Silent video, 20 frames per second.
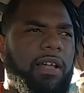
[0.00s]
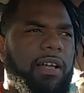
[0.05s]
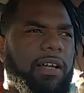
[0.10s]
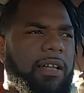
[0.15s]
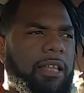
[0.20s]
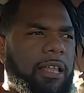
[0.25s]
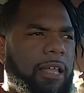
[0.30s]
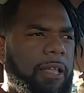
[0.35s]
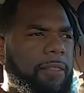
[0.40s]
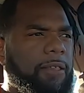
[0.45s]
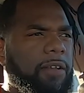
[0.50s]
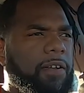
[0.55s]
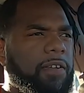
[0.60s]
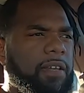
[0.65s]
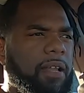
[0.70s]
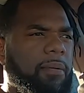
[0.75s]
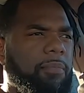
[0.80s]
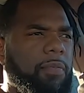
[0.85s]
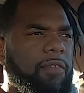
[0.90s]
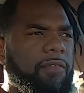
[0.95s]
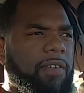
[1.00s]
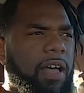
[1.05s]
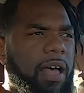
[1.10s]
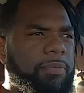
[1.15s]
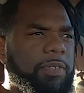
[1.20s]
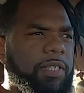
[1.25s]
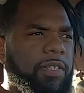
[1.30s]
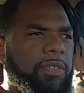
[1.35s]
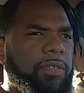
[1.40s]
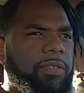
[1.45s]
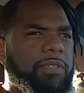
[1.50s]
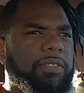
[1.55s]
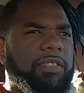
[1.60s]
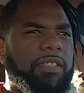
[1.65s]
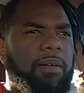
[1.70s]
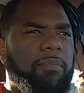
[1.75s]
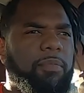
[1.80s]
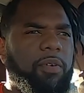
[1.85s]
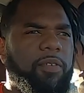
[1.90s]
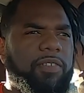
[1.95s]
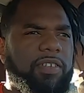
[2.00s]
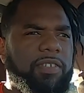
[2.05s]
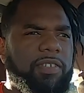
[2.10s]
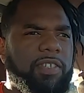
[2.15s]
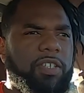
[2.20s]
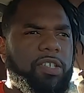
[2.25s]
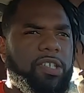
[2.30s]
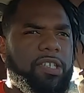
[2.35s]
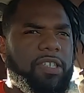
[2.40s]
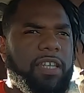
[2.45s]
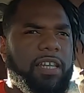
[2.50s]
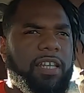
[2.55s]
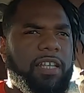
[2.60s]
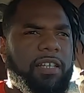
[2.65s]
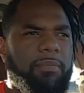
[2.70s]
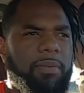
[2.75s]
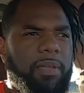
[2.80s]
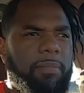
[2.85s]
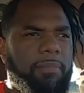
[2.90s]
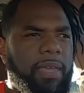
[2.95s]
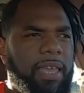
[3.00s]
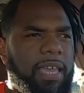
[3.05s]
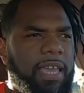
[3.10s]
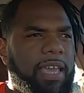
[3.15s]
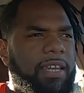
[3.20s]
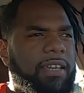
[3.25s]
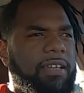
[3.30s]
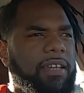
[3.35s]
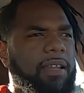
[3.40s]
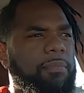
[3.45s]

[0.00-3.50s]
There are a number of obstacles, a number of decisions that need to be made,